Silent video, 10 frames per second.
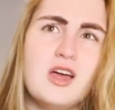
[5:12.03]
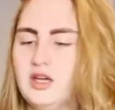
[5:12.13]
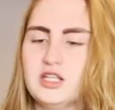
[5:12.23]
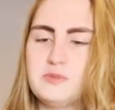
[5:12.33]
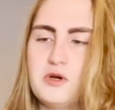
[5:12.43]

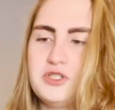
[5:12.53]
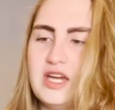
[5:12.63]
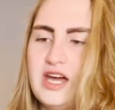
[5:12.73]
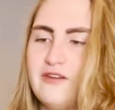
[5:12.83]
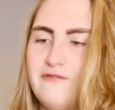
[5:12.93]
It's supposed to
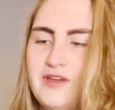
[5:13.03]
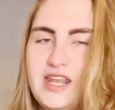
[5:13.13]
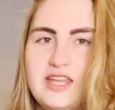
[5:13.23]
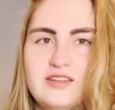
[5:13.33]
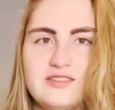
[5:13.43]
kind of fit
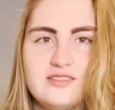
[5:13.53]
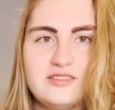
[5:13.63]
in